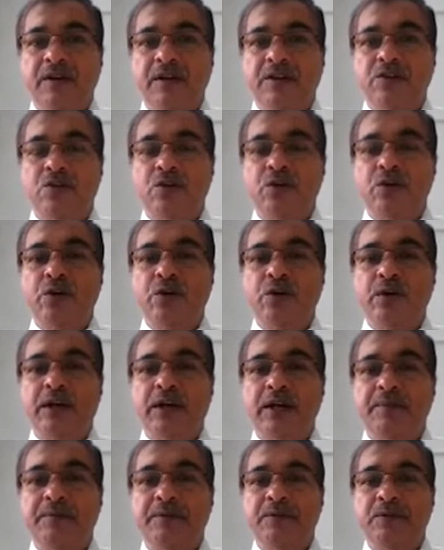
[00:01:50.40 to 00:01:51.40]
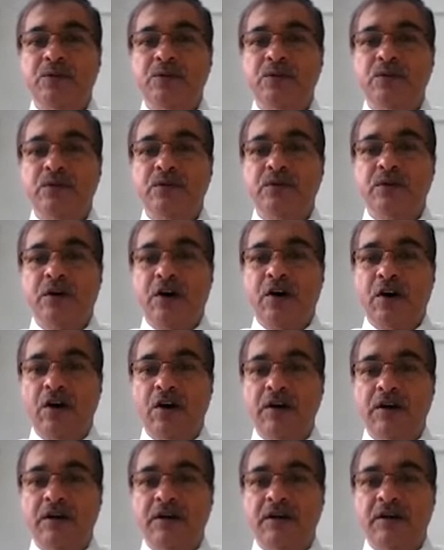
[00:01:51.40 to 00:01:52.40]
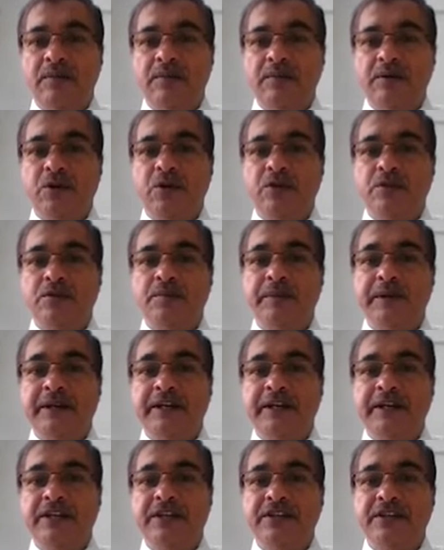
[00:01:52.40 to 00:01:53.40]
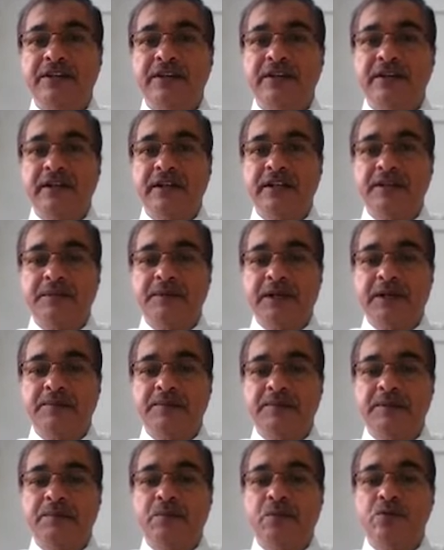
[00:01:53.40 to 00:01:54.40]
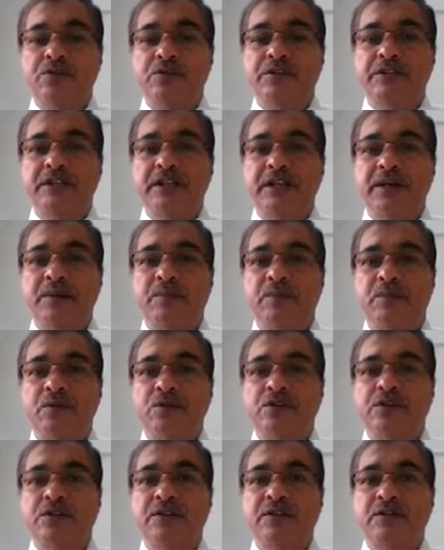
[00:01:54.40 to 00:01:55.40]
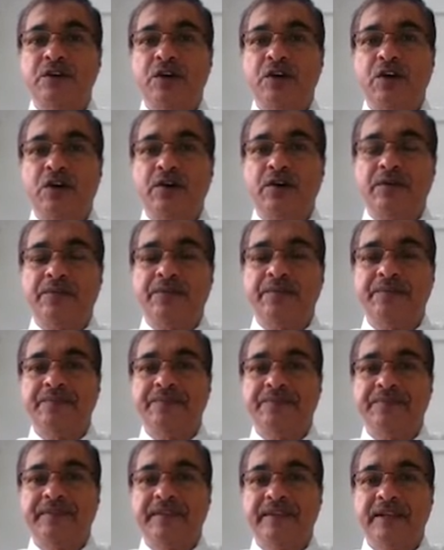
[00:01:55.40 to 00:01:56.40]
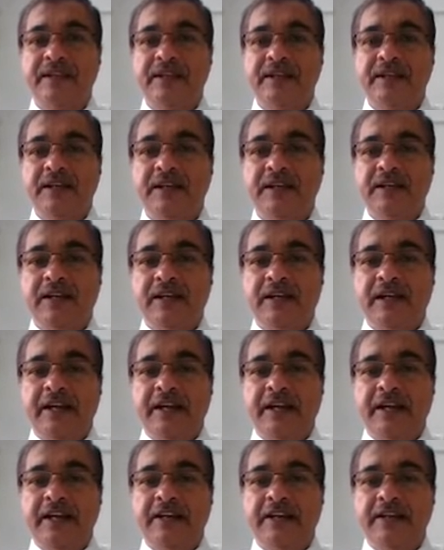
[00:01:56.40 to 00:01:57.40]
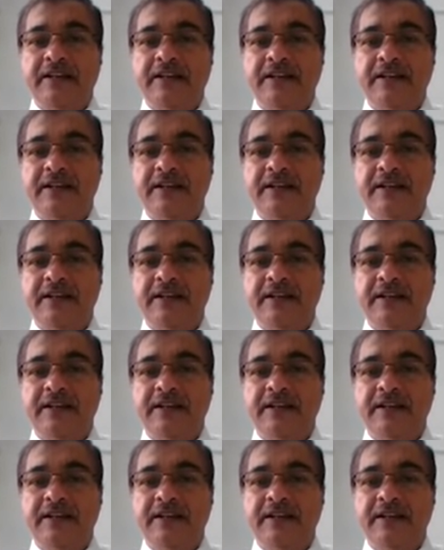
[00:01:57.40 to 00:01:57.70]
is going to help you all because mediation has become the procedural process of a law. And